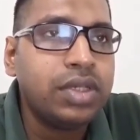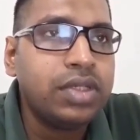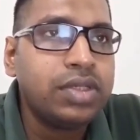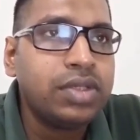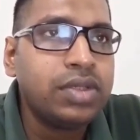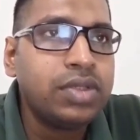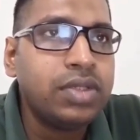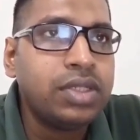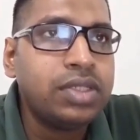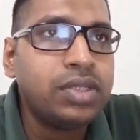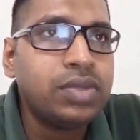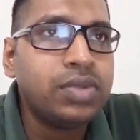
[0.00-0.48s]

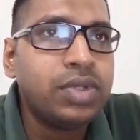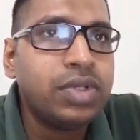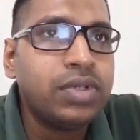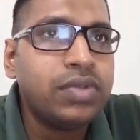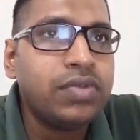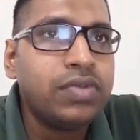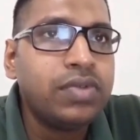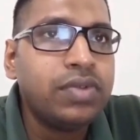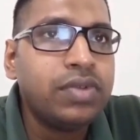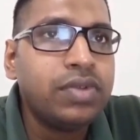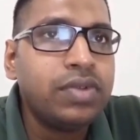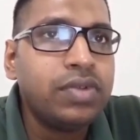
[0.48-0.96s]
So that's
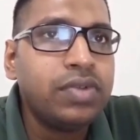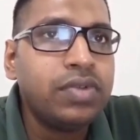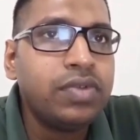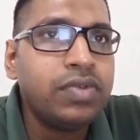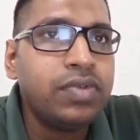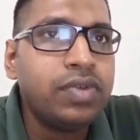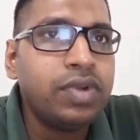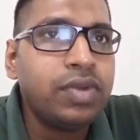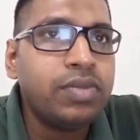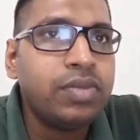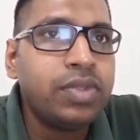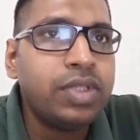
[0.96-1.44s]
why
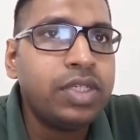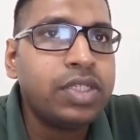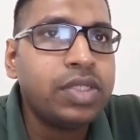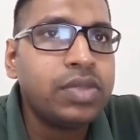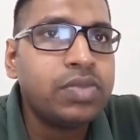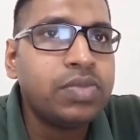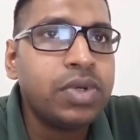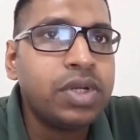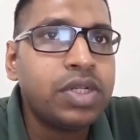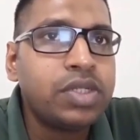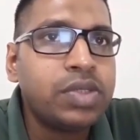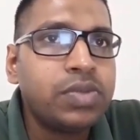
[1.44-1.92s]
from
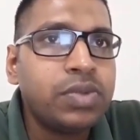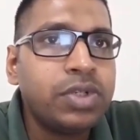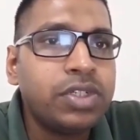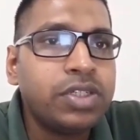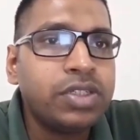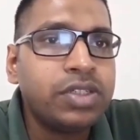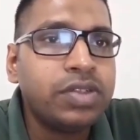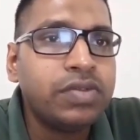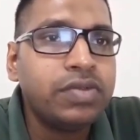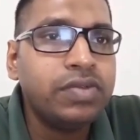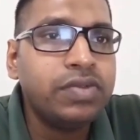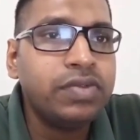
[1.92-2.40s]
this
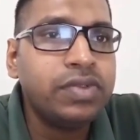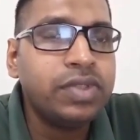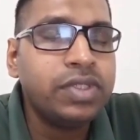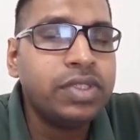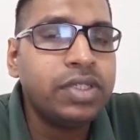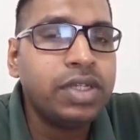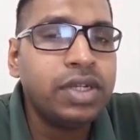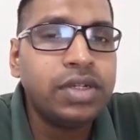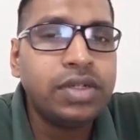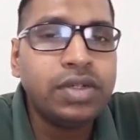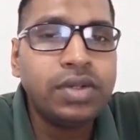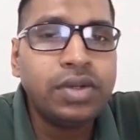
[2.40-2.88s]
perspective
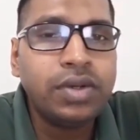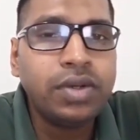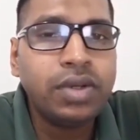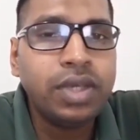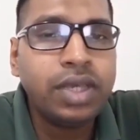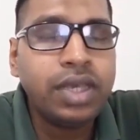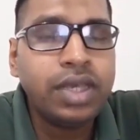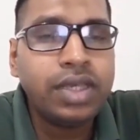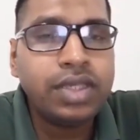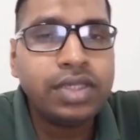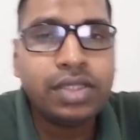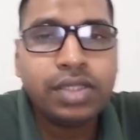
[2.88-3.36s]
scenario
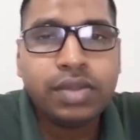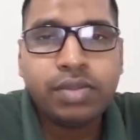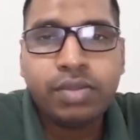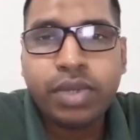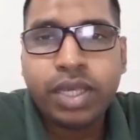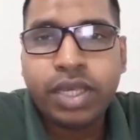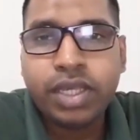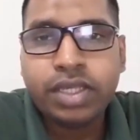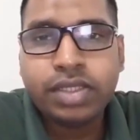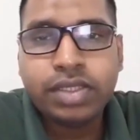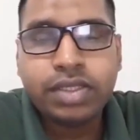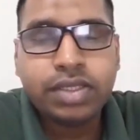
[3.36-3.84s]
A is the
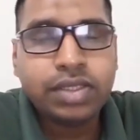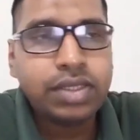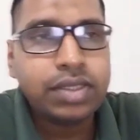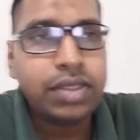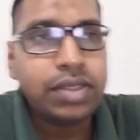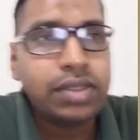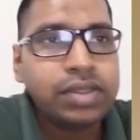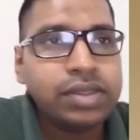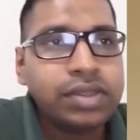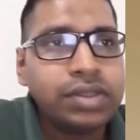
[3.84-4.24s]
best.